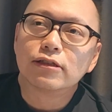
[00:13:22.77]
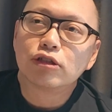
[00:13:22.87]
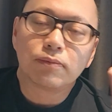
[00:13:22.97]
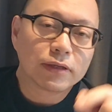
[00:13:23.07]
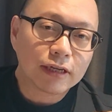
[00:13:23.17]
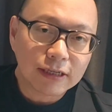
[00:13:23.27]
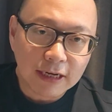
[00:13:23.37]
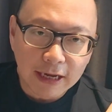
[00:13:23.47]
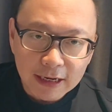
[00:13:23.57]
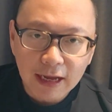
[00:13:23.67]
Jupiter in
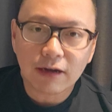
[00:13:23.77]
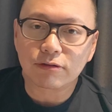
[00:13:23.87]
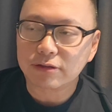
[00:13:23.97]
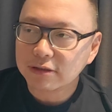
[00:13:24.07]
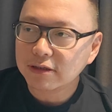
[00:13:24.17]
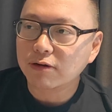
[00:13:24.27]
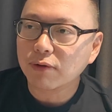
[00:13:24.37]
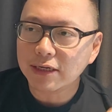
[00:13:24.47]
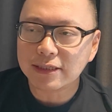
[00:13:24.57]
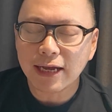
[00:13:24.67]
the 8th house. Now,
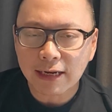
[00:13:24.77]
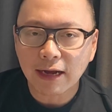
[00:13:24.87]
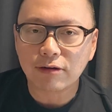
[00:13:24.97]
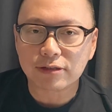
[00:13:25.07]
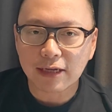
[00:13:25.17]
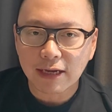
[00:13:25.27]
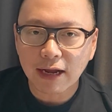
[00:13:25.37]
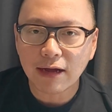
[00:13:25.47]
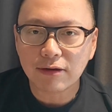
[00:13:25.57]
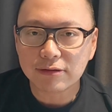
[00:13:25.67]
what is 8th house? 8th
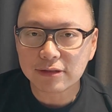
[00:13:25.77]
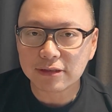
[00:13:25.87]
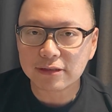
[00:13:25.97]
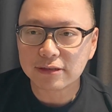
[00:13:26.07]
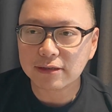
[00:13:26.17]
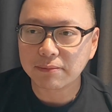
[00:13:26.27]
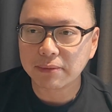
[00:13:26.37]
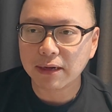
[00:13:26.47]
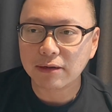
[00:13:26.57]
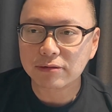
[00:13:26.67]
house is
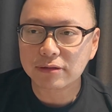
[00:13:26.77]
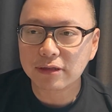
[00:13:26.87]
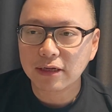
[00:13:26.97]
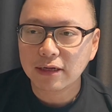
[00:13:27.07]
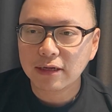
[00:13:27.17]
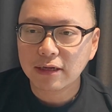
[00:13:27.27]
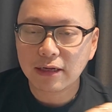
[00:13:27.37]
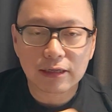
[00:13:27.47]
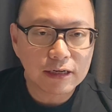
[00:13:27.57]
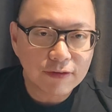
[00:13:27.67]
about
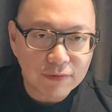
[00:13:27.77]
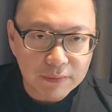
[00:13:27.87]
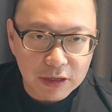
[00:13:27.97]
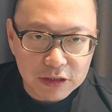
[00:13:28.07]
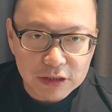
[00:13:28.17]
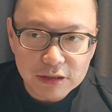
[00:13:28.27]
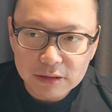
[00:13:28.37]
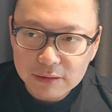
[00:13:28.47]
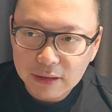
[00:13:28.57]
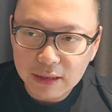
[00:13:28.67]
hidden
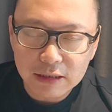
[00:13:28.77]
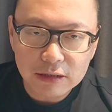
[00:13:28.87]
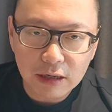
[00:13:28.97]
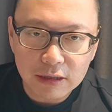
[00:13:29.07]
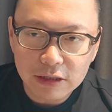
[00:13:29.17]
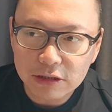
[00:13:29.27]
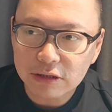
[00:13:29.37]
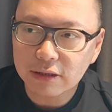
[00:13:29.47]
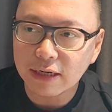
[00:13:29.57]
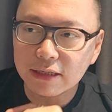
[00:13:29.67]
information, hidden
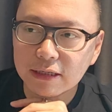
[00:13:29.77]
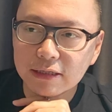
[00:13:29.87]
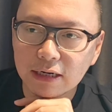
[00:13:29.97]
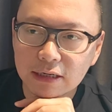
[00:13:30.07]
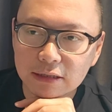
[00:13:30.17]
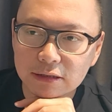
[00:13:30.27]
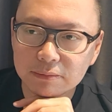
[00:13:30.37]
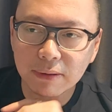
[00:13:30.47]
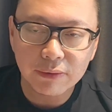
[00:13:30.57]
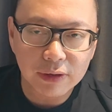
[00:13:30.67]
knowledge, anything that is
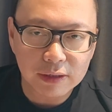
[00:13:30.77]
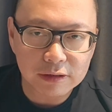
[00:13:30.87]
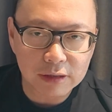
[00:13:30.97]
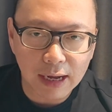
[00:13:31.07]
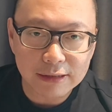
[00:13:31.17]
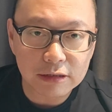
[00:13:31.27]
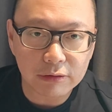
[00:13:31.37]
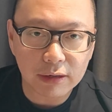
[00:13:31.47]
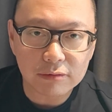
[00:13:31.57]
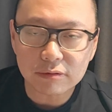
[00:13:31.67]
buried
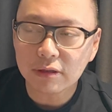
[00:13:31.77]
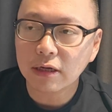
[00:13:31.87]
underground.